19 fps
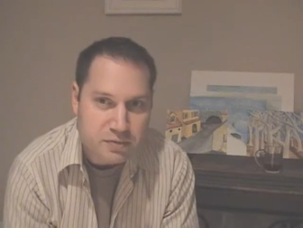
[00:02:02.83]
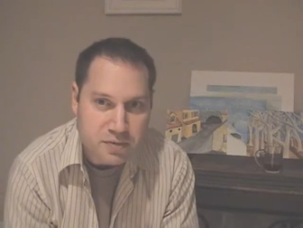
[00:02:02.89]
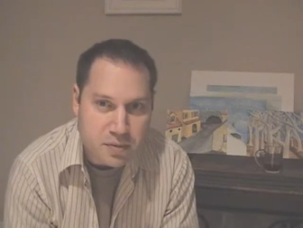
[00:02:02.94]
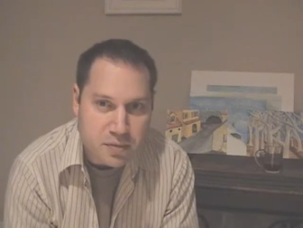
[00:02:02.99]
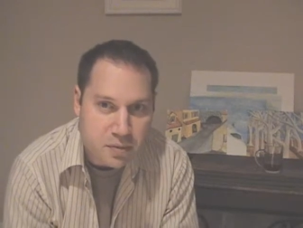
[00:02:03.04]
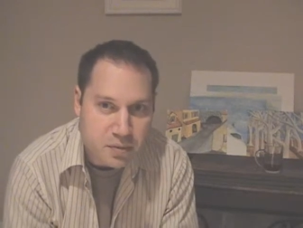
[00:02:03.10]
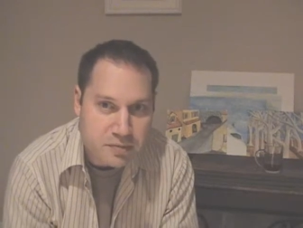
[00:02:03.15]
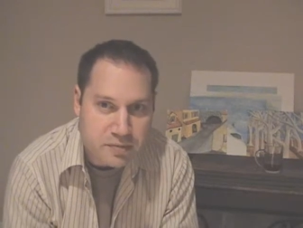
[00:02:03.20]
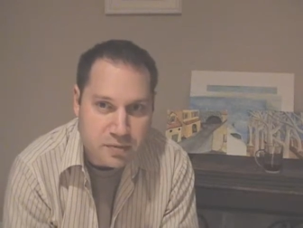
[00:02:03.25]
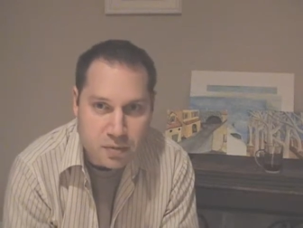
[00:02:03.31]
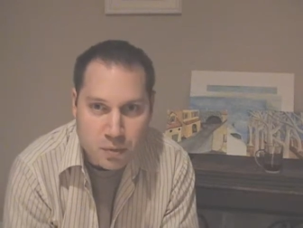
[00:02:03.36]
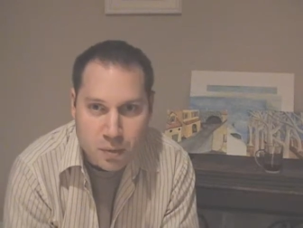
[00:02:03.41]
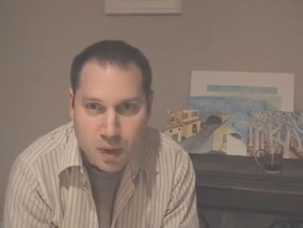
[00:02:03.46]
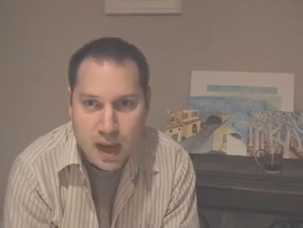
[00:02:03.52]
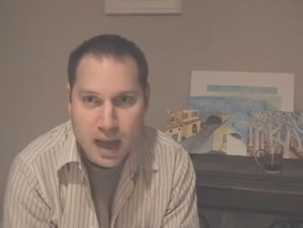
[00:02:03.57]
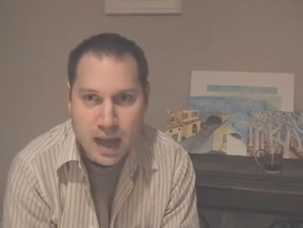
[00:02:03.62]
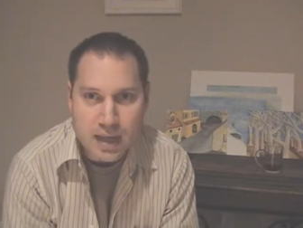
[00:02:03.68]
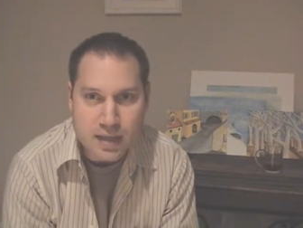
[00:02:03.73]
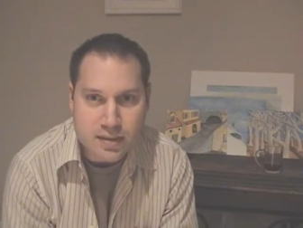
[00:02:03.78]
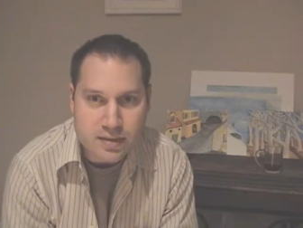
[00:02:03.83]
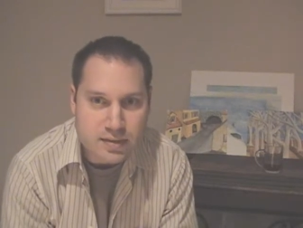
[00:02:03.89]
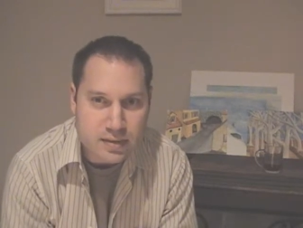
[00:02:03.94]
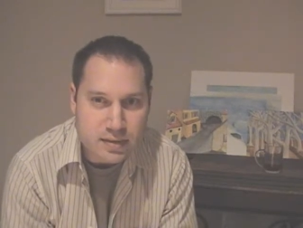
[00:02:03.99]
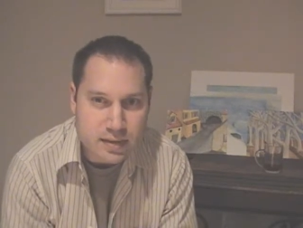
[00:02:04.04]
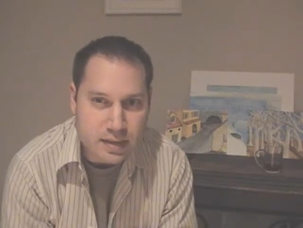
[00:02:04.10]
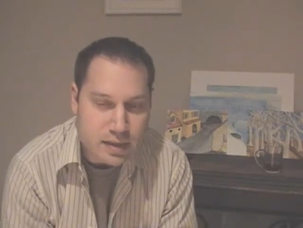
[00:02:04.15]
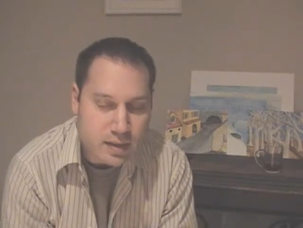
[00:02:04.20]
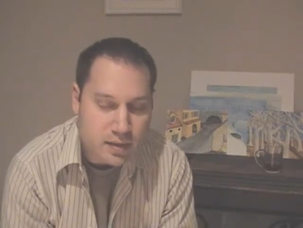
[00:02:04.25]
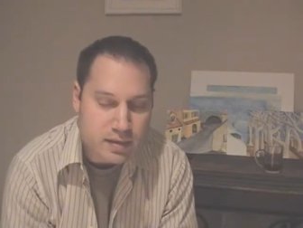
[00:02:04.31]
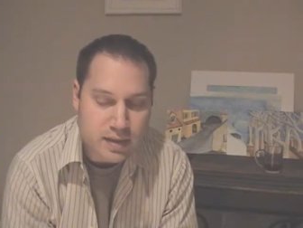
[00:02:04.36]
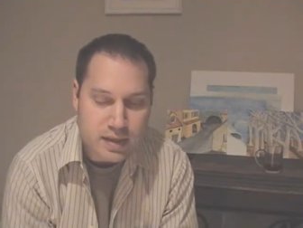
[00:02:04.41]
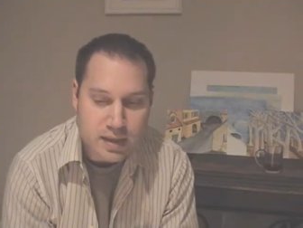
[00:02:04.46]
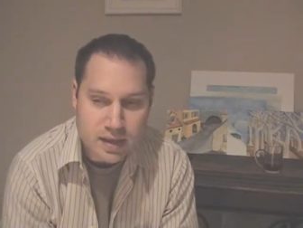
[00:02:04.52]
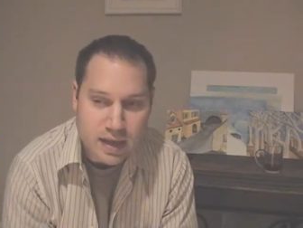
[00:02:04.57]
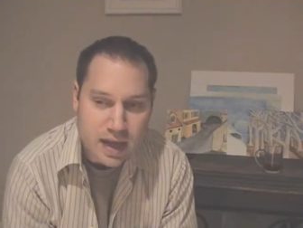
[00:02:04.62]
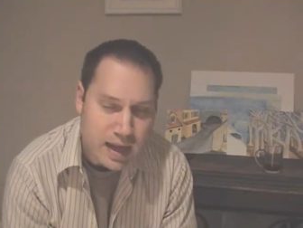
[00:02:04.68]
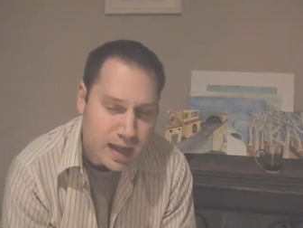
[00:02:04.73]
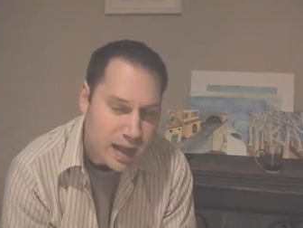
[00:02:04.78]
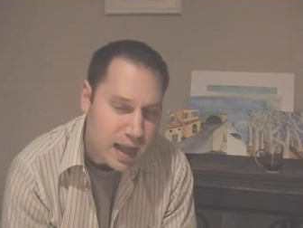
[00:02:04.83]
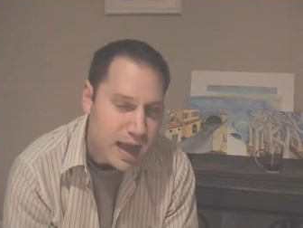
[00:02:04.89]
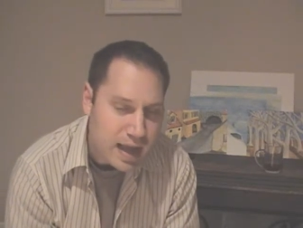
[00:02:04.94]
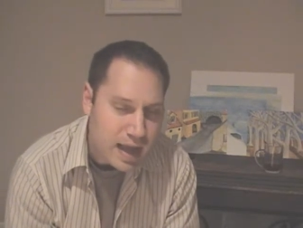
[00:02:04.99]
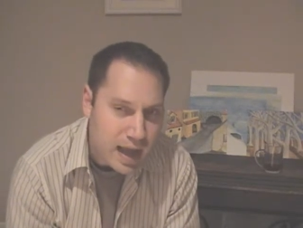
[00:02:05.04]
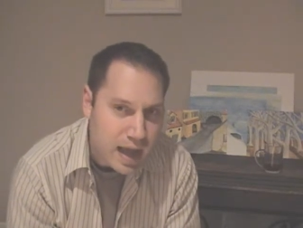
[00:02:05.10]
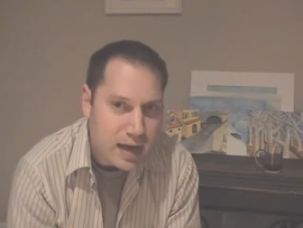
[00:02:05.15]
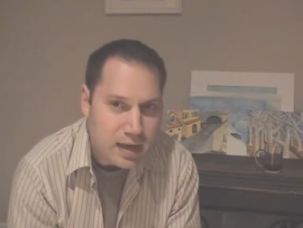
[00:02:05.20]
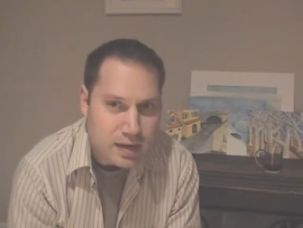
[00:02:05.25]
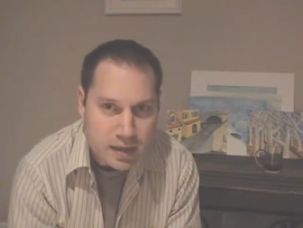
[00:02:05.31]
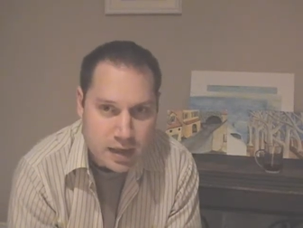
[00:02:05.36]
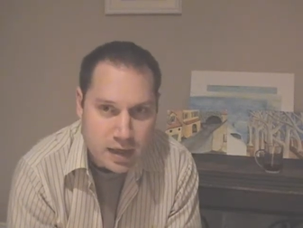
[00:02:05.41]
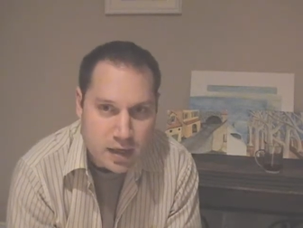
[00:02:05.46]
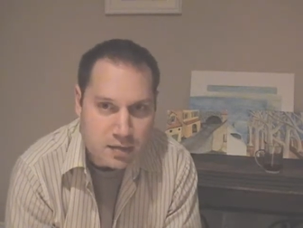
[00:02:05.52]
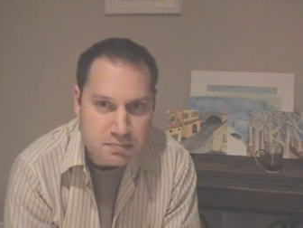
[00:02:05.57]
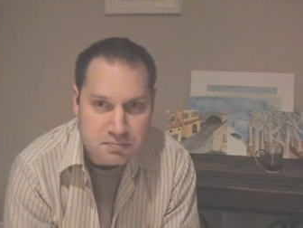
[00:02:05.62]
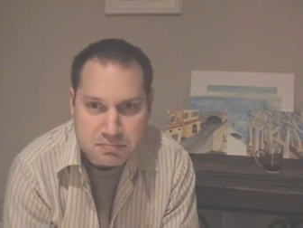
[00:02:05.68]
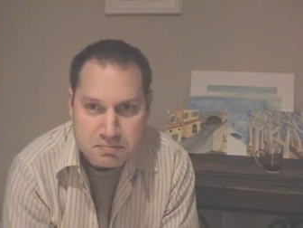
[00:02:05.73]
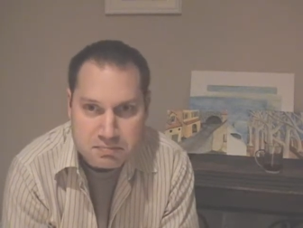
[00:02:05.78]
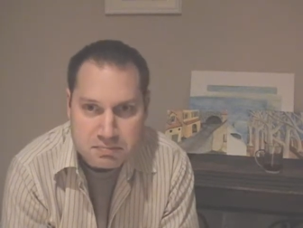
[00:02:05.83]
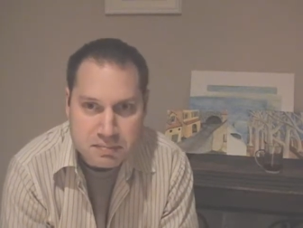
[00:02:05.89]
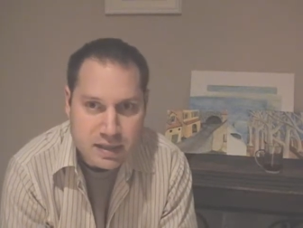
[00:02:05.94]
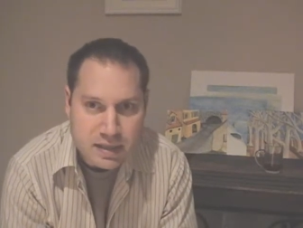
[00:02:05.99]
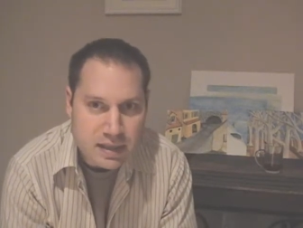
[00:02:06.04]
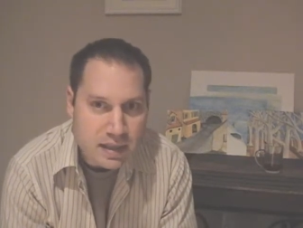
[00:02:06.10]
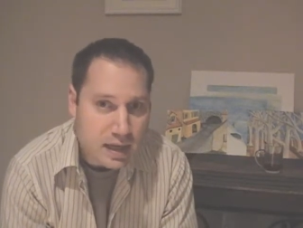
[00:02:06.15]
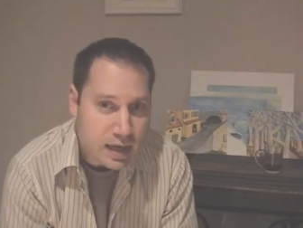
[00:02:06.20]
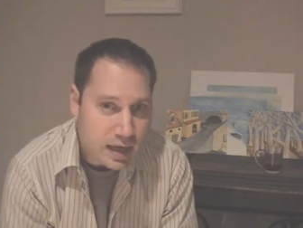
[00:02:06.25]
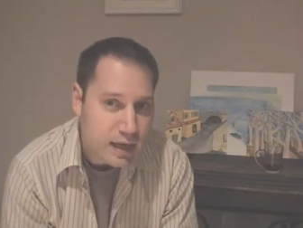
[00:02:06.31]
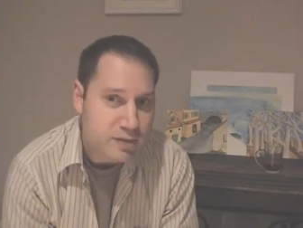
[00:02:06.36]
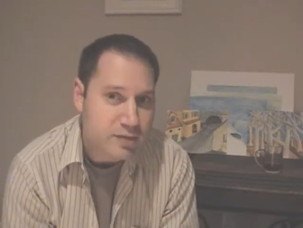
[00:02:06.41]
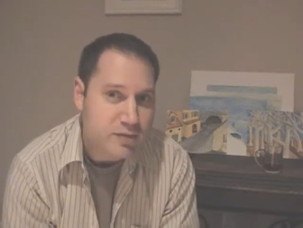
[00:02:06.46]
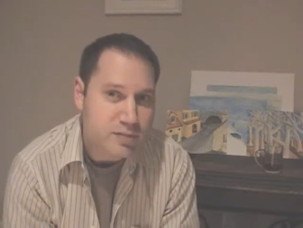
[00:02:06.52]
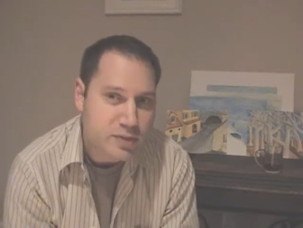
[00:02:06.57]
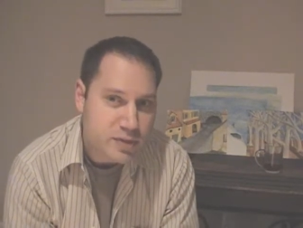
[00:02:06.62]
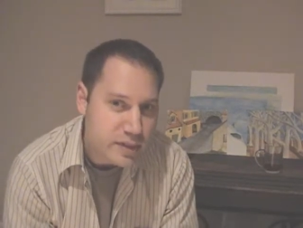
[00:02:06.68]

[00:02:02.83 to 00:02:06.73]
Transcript: for, for a while and, you know, and I, I kind of, you know, I got some